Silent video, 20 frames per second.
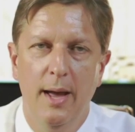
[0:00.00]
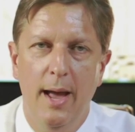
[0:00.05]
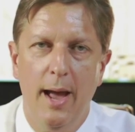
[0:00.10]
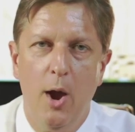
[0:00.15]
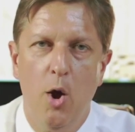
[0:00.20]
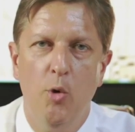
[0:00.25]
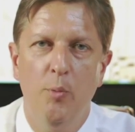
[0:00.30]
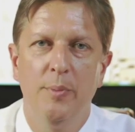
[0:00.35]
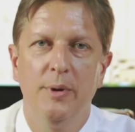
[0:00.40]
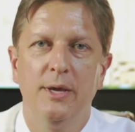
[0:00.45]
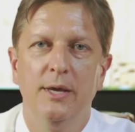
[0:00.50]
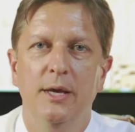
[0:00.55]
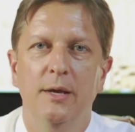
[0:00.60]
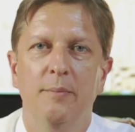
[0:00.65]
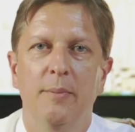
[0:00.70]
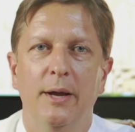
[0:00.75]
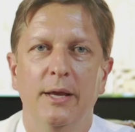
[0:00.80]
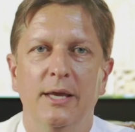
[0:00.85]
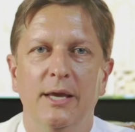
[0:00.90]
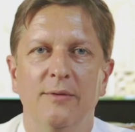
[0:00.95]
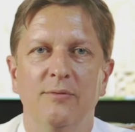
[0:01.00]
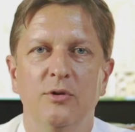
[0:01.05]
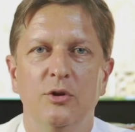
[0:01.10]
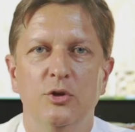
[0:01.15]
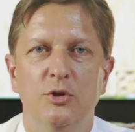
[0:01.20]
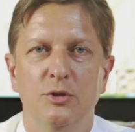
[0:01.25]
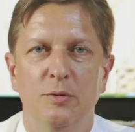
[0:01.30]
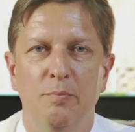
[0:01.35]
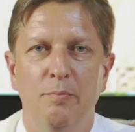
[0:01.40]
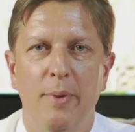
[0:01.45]
I will begin by giving
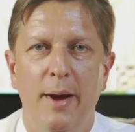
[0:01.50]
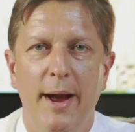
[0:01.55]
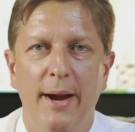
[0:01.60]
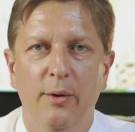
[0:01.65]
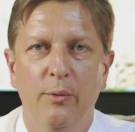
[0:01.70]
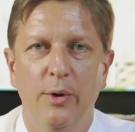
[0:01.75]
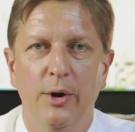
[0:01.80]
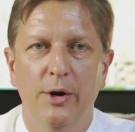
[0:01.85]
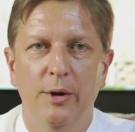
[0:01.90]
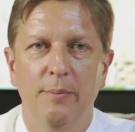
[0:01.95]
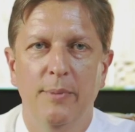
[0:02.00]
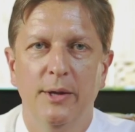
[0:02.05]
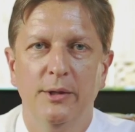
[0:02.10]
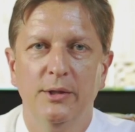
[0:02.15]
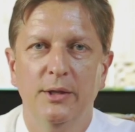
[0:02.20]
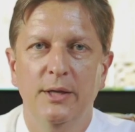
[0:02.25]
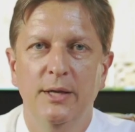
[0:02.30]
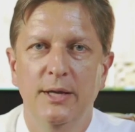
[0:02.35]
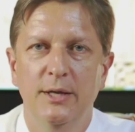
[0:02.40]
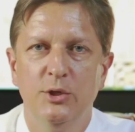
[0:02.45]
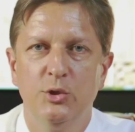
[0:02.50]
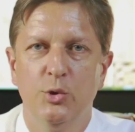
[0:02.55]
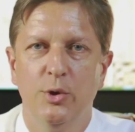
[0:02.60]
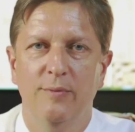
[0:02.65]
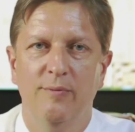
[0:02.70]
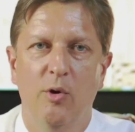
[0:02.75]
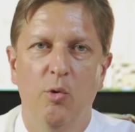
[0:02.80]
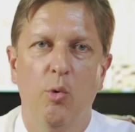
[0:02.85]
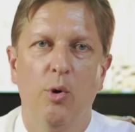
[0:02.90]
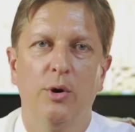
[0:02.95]
you some background about the history
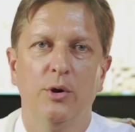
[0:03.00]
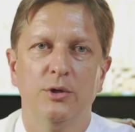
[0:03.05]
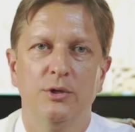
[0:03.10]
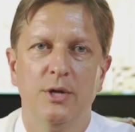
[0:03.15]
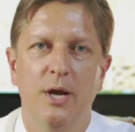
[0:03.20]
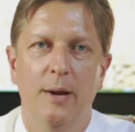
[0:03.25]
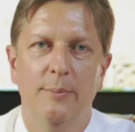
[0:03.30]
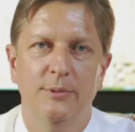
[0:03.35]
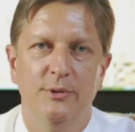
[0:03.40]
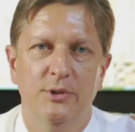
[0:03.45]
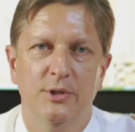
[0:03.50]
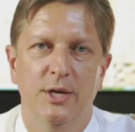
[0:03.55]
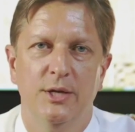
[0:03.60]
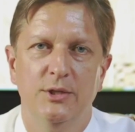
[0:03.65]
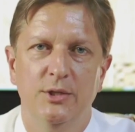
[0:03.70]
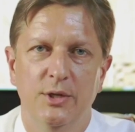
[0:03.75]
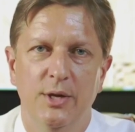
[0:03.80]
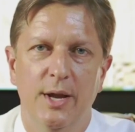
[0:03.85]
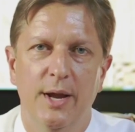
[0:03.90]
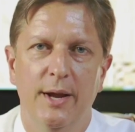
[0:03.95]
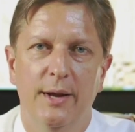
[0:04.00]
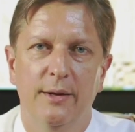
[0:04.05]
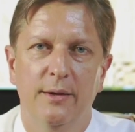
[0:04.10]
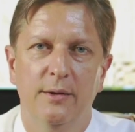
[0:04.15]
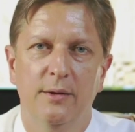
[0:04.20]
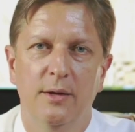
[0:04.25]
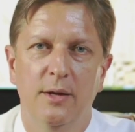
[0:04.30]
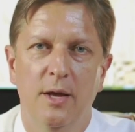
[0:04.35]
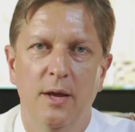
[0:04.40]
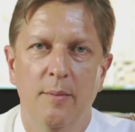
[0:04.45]
of our Workers' Compensation Act,
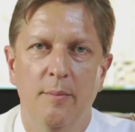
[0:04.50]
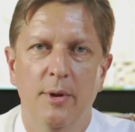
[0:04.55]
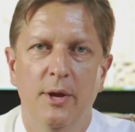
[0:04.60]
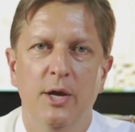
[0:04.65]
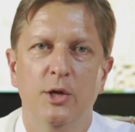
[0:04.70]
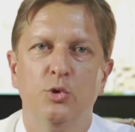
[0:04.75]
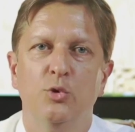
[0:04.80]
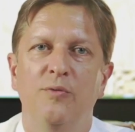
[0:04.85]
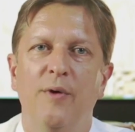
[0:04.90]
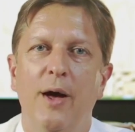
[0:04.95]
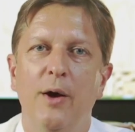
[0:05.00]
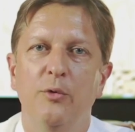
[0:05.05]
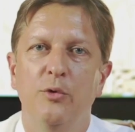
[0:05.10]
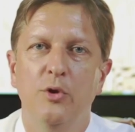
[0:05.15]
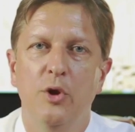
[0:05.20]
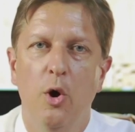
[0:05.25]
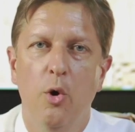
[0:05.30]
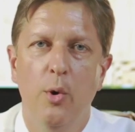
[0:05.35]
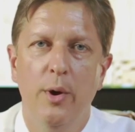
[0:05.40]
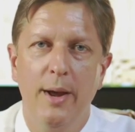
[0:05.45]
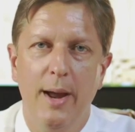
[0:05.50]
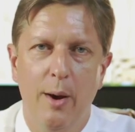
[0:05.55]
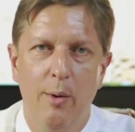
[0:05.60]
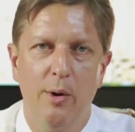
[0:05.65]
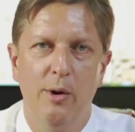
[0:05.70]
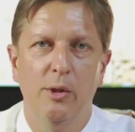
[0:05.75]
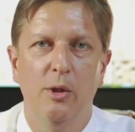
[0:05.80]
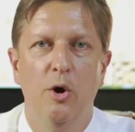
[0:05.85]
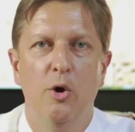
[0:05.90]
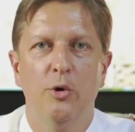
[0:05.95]
because without knowing how
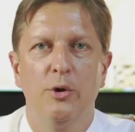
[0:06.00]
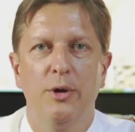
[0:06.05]
our law